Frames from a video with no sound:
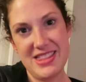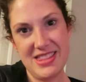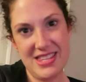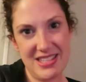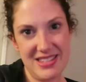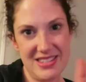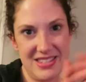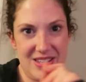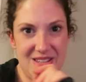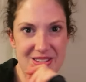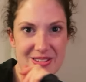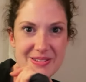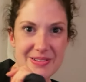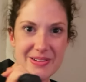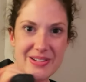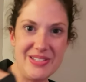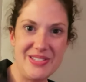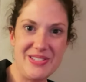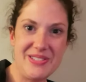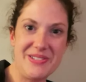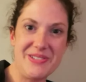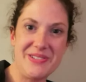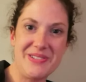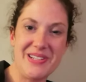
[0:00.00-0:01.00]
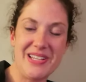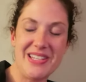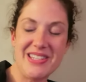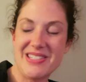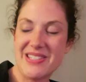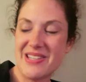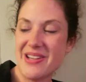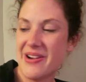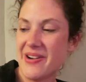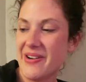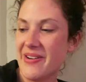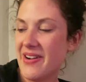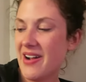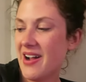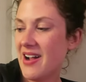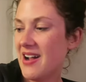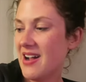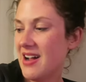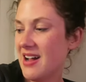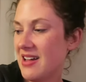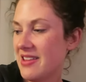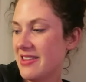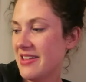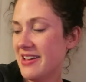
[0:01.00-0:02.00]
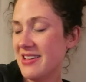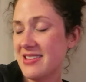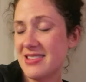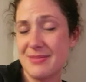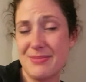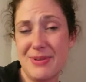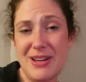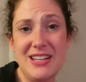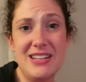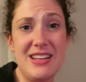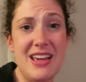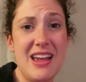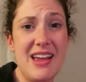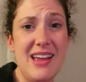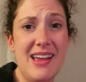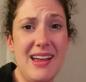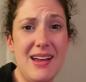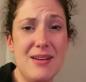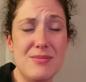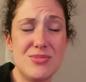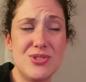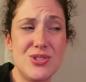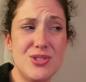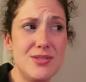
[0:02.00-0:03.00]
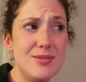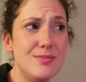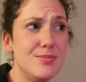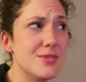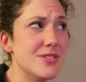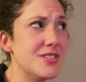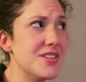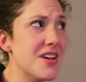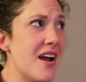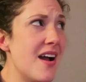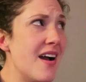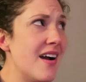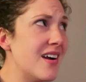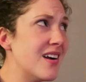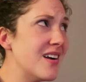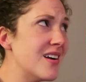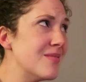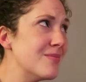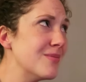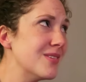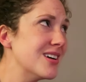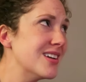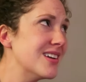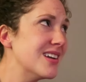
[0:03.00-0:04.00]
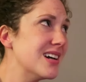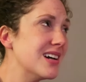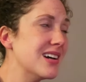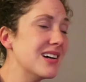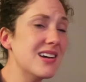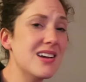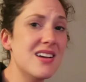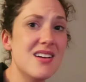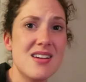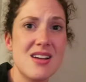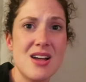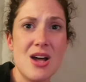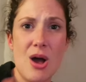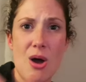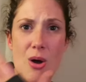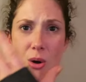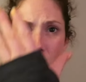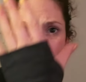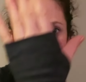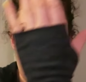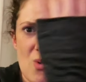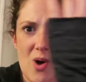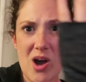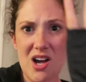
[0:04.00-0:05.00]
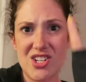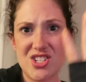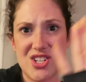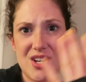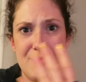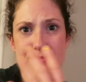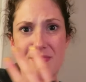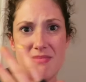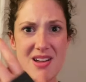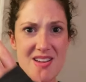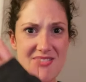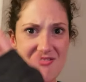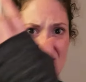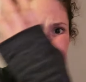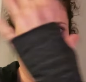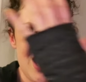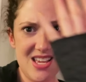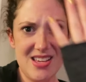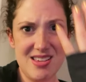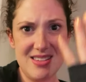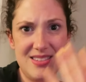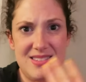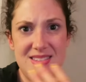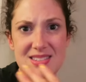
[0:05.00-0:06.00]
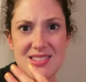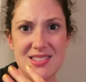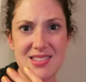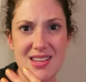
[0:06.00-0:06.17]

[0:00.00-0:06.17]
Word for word: that's all there is to it. So uh, that's my day. I'm super tired. I'm gonna wash up my face